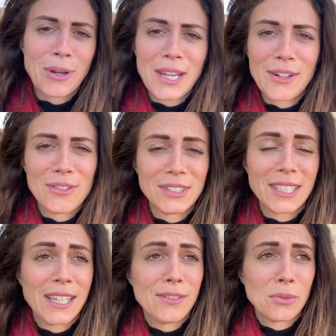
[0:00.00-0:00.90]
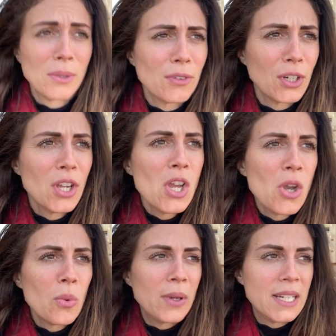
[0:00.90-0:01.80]
right on the side of the river,
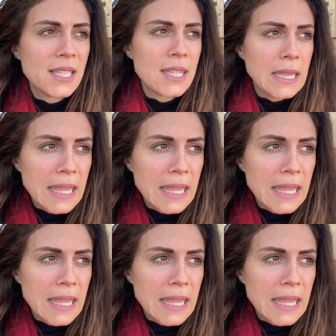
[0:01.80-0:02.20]
when it's